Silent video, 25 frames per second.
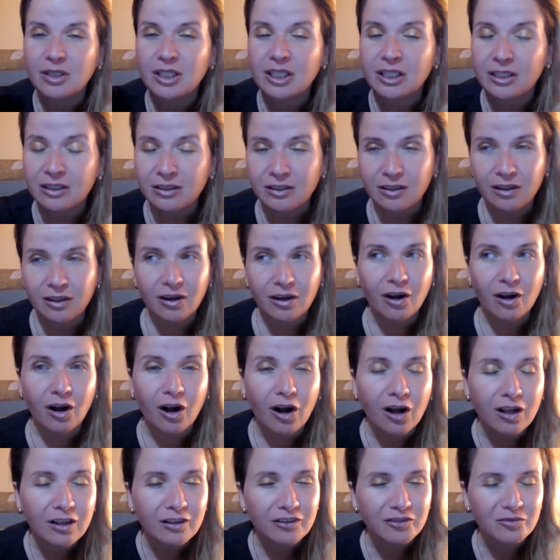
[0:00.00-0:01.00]
in
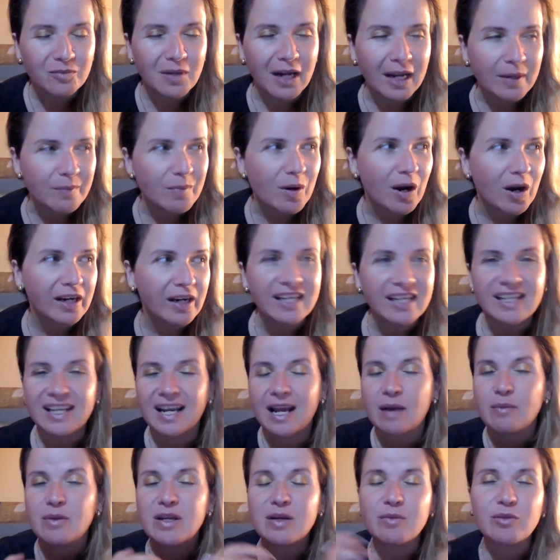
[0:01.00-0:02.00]
all of my body that
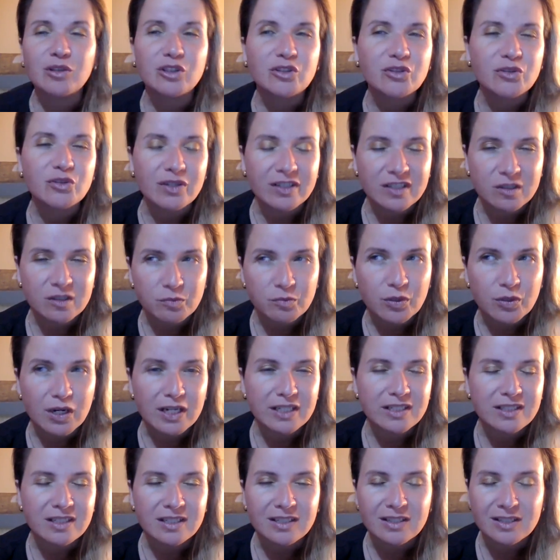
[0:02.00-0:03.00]
I'm able to
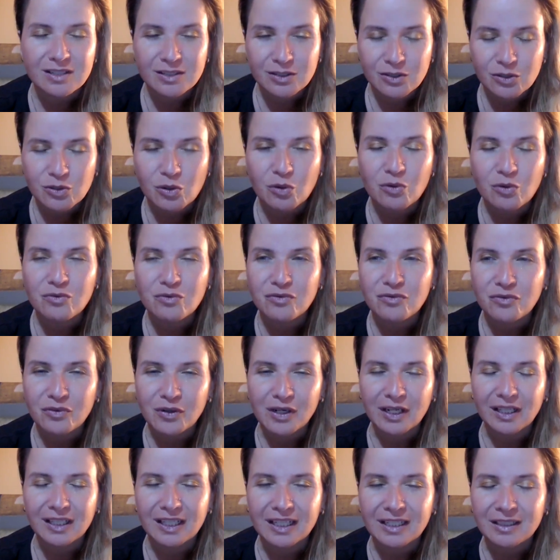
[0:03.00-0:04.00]
express this so
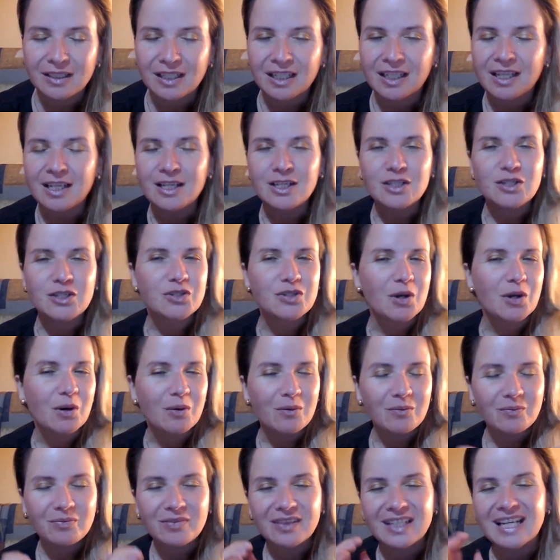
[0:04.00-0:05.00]
freely.
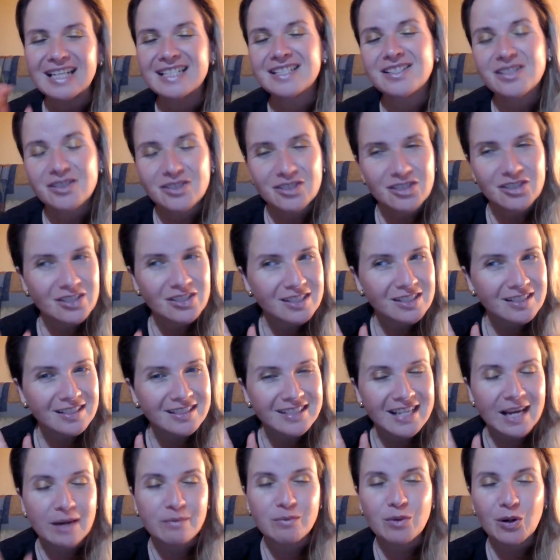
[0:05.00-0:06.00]
So that's just a
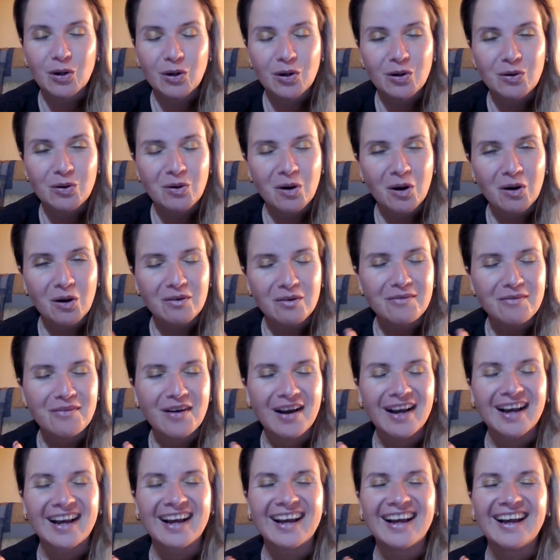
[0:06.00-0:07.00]
demo of
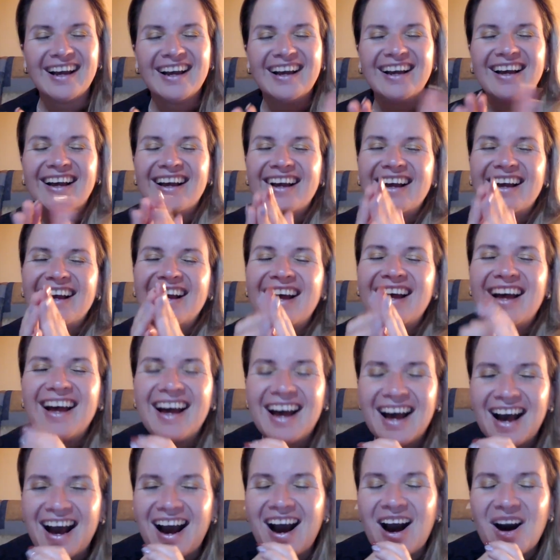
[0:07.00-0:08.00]

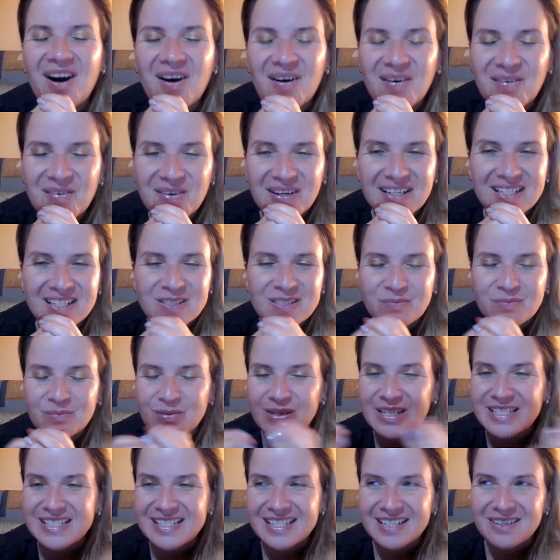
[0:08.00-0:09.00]
how
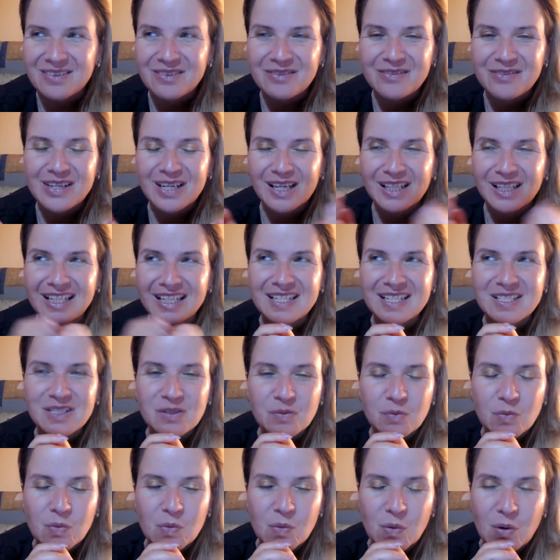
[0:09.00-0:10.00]
expressing
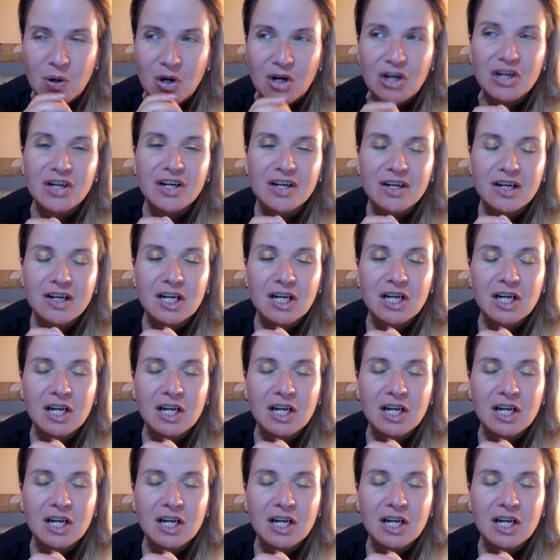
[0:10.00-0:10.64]
feelings work